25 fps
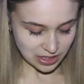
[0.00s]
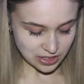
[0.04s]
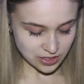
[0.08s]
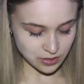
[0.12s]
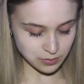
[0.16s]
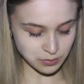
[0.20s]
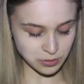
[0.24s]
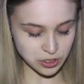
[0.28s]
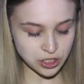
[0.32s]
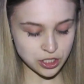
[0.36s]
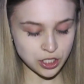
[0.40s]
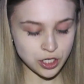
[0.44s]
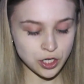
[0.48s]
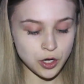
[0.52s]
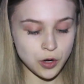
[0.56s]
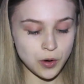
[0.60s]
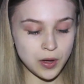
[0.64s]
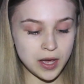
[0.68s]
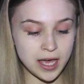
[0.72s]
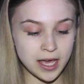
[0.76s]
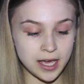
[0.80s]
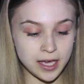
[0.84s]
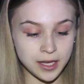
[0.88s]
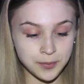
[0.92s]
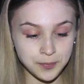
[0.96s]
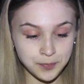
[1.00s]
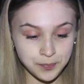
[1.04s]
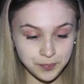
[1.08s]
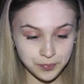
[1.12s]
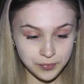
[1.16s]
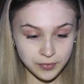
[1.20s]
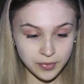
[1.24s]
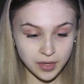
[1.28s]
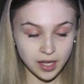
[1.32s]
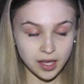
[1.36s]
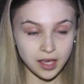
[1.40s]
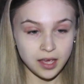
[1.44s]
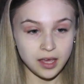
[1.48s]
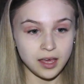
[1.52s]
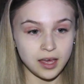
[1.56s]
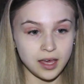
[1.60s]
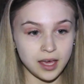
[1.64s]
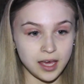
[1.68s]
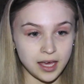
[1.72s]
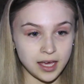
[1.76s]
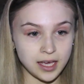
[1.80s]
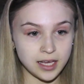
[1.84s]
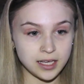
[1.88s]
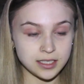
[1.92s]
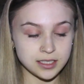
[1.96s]
So I'm just gonna go ahead
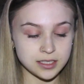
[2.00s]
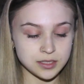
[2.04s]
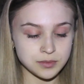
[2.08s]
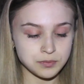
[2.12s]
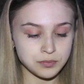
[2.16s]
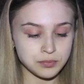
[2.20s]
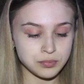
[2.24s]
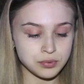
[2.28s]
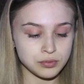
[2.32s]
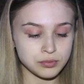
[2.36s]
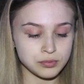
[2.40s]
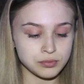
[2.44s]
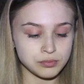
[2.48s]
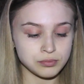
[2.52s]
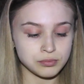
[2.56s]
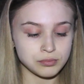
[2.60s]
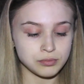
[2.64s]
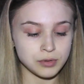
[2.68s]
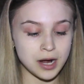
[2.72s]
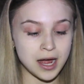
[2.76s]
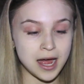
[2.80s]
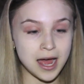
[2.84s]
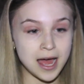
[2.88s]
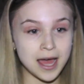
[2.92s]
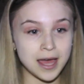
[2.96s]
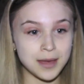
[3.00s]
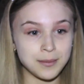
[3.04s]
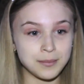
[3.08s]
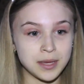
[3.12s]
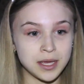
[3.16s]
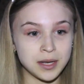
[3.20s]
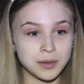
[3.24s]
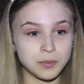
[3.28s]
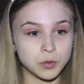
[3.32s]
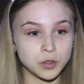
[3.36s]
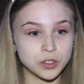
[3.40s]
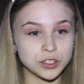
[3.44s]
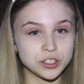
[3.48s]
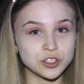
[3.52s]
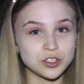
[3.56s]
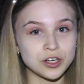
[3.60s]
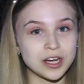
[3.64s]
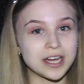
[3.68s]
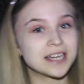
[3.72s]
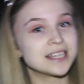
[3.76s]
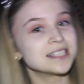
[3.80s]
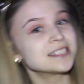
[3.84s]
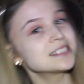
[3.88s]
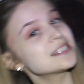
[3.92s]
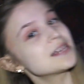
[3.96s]
and prime and
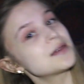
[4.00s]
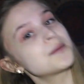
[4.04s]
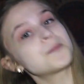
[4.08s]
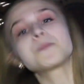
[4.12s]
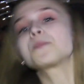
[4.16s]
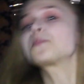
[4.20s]
moisturize